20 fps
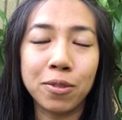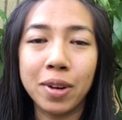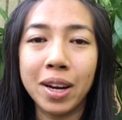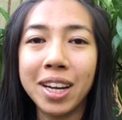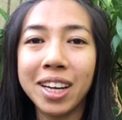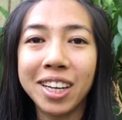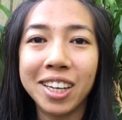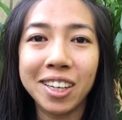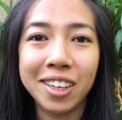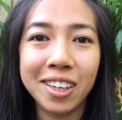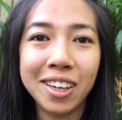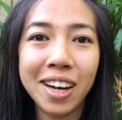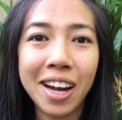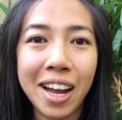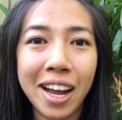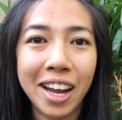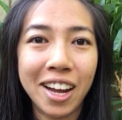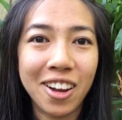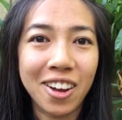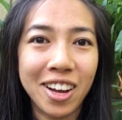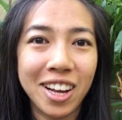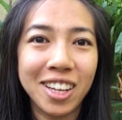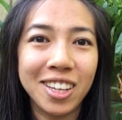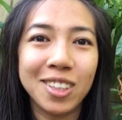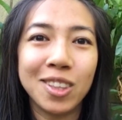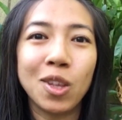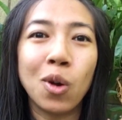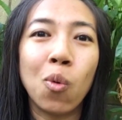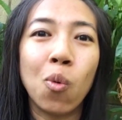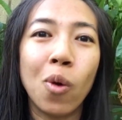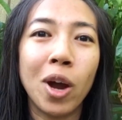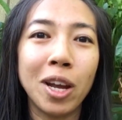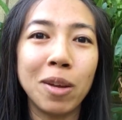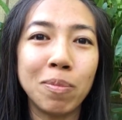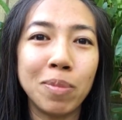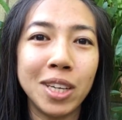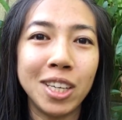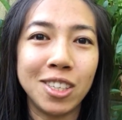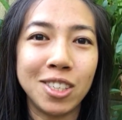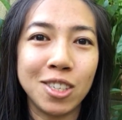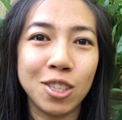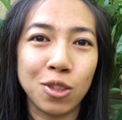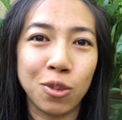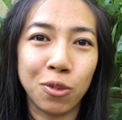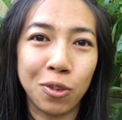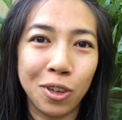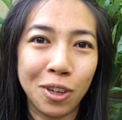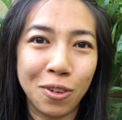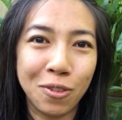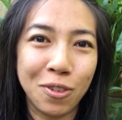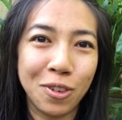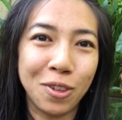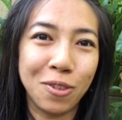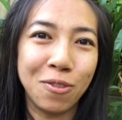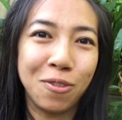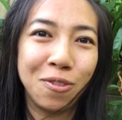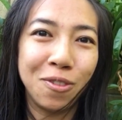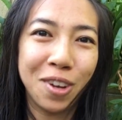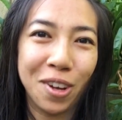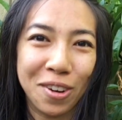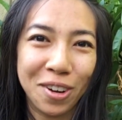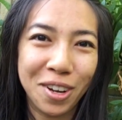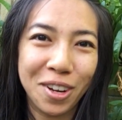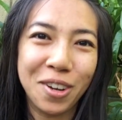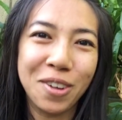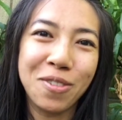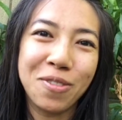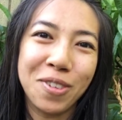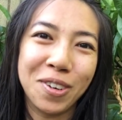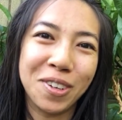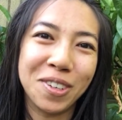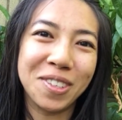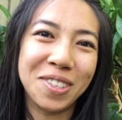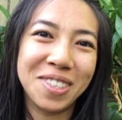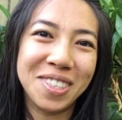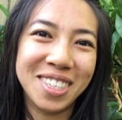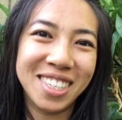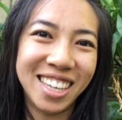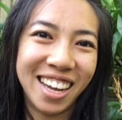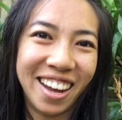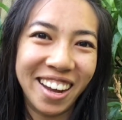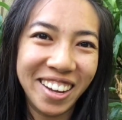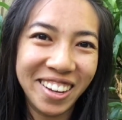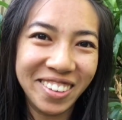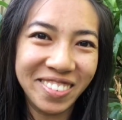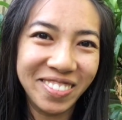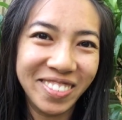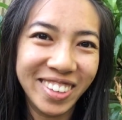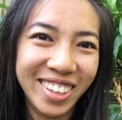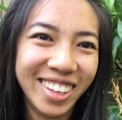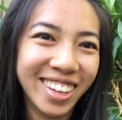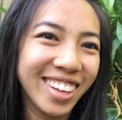right here I got the white peaches fruiting for the very first time.